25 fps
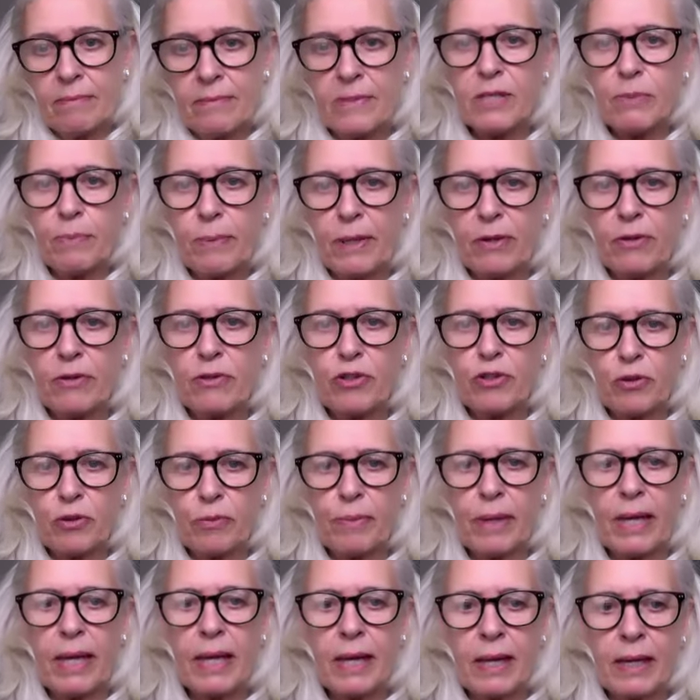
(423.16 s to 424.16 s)
spiritual
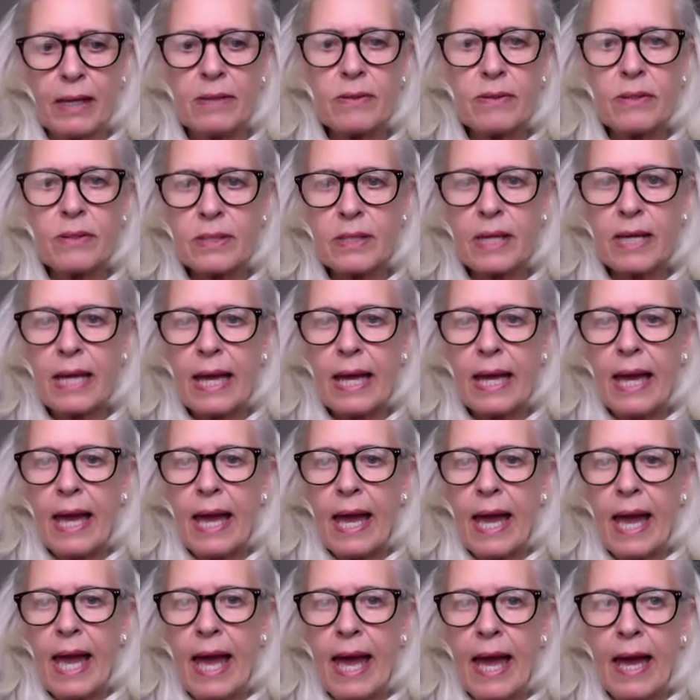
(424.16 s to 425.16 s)
beings.
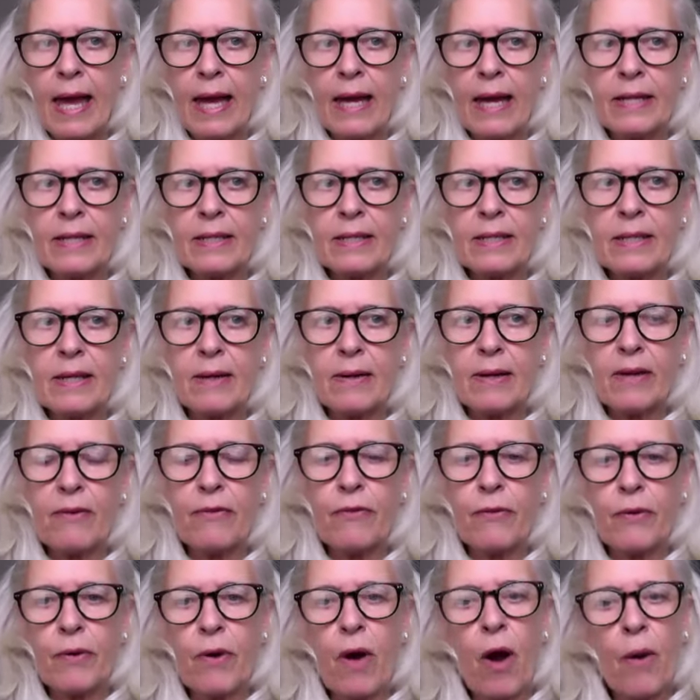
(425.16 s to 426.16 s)
And
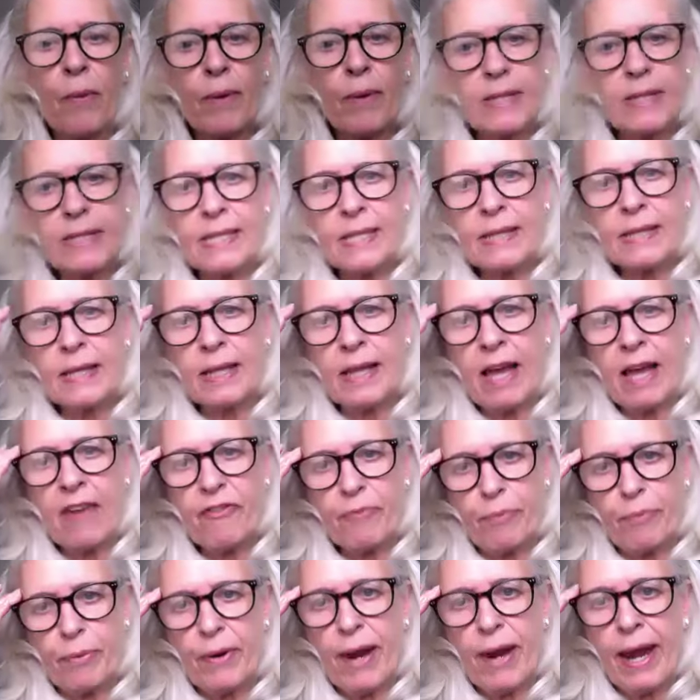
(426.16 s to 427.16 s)
if we're always in the
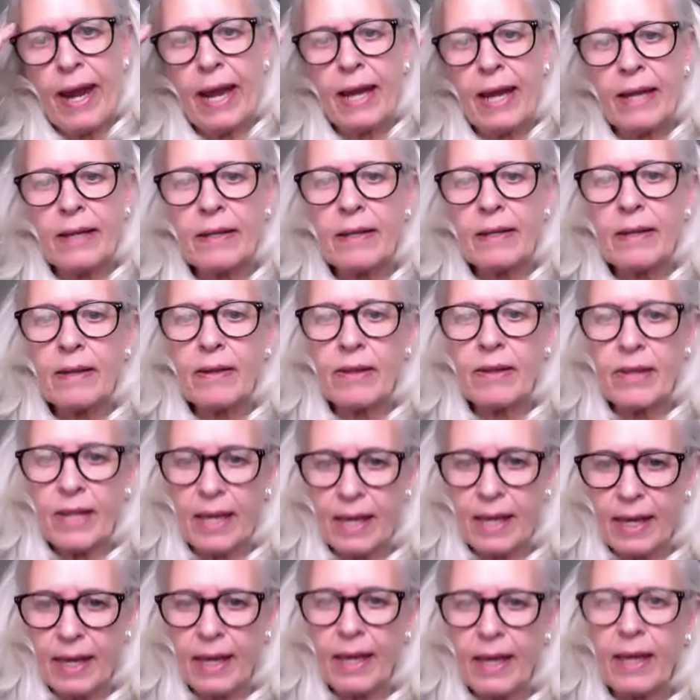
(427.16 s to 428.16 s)
left brain,
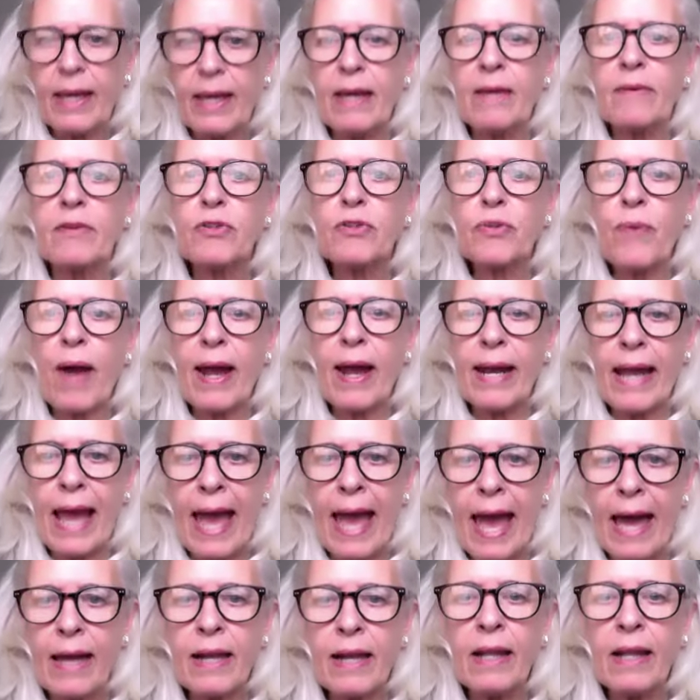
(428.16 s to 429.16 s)
thinking and trying
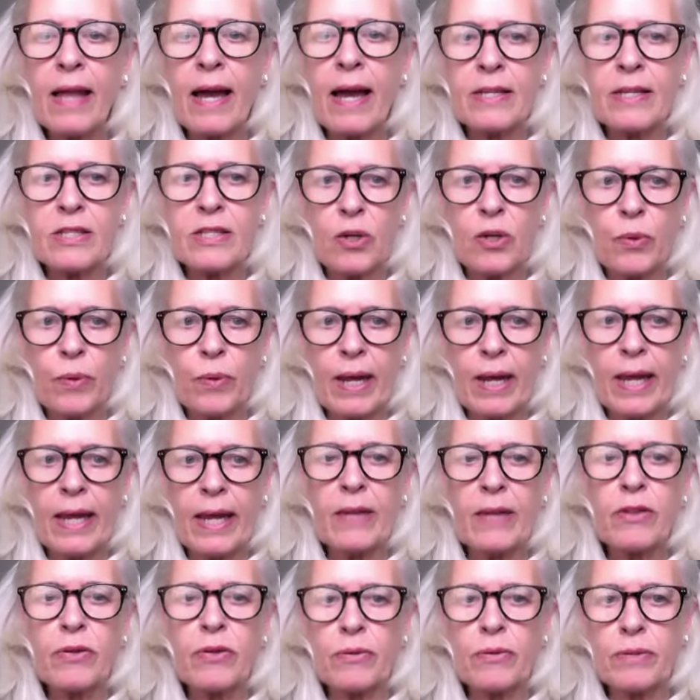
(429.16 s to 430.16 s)
to analyze our
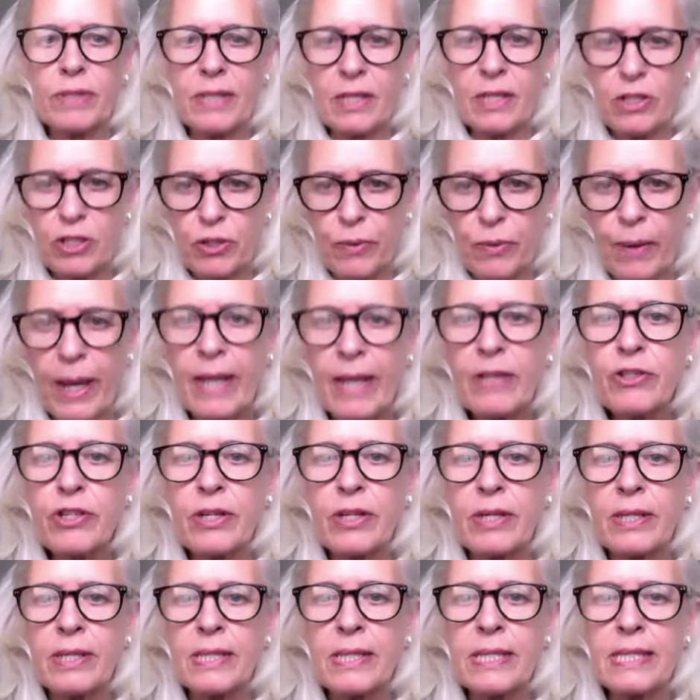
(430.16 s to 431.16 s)
way through
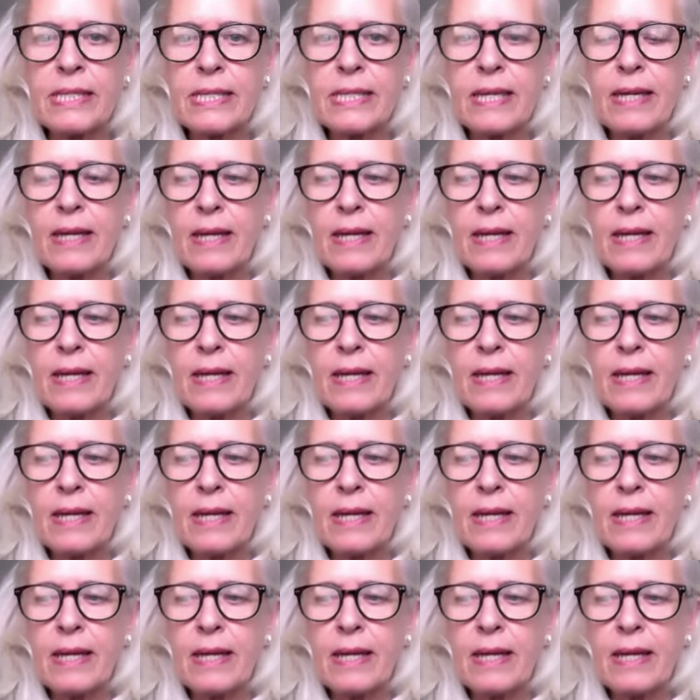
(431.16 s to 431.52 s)
situations,